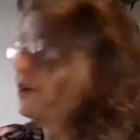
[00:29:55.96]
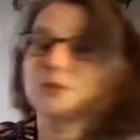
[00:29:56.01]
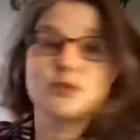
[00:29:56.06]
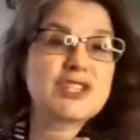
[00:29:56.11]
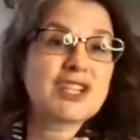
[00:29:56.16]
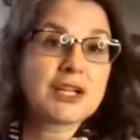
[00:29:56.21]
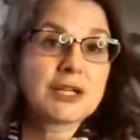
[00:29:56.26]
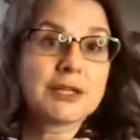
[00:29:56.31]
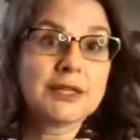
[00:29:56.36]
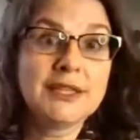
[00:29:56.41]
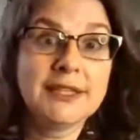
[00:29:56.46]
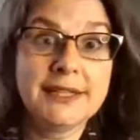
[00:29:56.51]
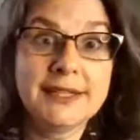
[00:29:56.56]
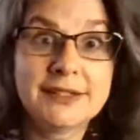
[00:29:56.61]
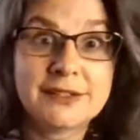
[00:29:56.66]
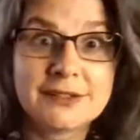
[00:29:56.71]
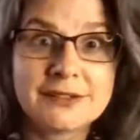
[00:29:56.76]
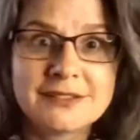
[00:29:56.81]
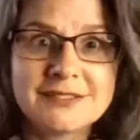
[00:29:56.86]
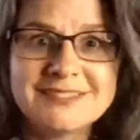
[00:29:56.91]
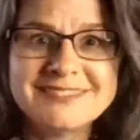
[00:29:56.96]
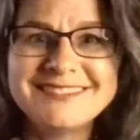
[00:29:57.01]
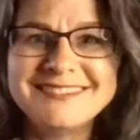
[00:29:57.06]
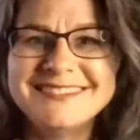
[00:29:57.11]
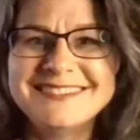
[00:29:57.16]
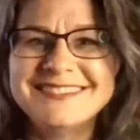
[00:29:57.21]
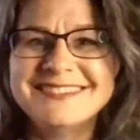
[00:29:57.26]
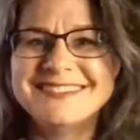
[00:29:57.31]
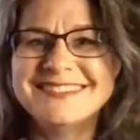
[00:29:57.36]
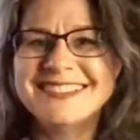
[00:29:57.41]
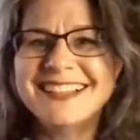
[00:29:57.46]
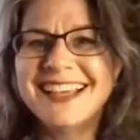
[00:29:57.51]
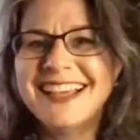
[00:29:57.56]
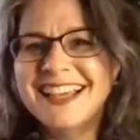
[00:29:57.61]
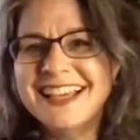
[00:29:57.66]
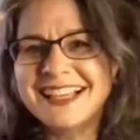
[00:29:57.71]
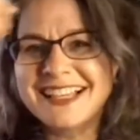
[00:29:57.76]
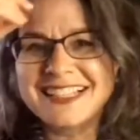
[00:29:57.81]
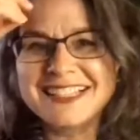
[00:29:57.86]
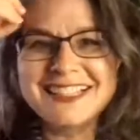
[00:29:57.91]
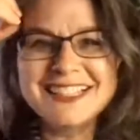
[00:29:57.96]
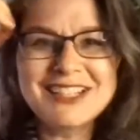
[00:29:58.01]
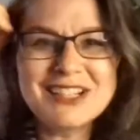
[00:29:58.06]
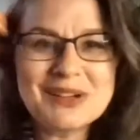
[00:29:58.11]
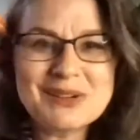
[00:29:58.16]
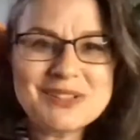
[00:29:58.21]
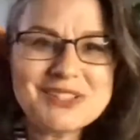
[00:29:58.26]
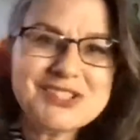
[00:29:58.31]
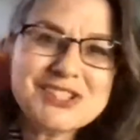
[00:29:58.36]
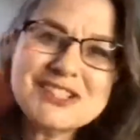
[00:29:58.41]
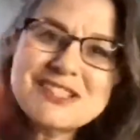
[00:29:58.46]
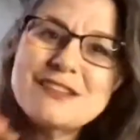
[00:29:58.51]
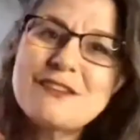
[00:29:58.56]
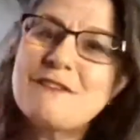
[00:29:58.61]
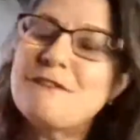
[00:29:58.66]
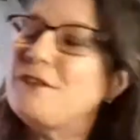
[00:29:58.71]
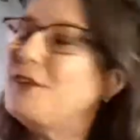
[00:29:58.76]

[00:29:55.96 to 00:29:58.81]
it was clear, clear, just a